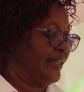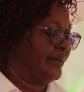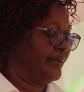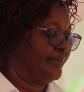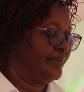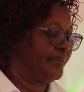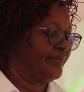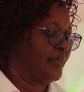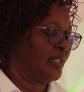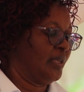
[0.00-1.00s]

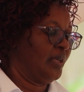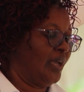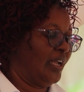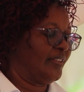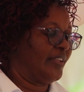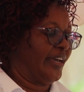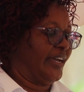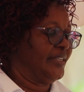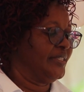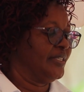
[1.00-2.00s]
Yes.
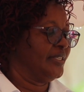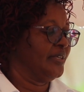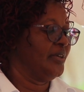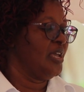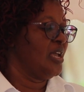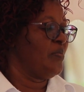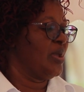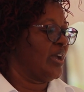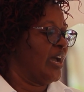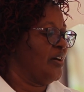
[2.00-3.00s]
He says,
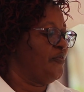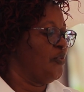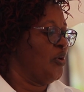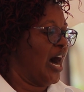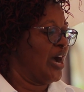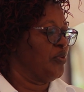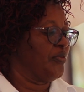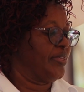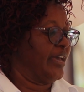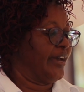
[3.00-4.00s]

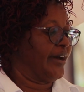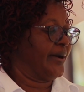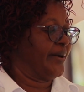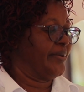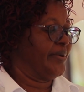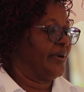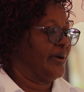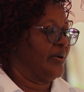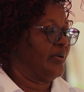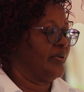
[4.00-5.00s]
Be careful
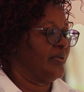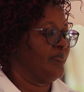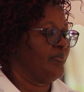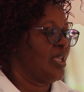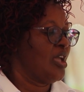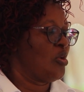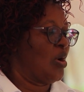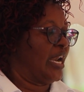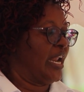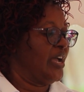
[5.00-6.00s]
how you think.
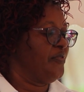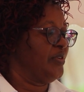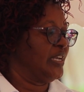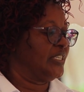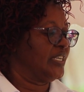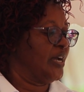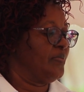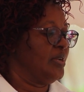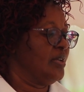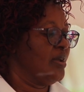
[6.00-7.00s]
Your
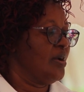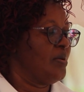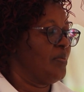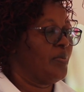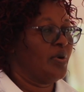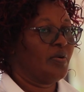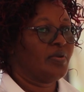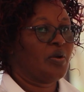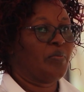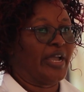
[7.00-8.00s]
life is
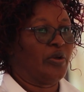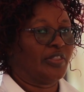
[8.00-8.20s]
shaped by your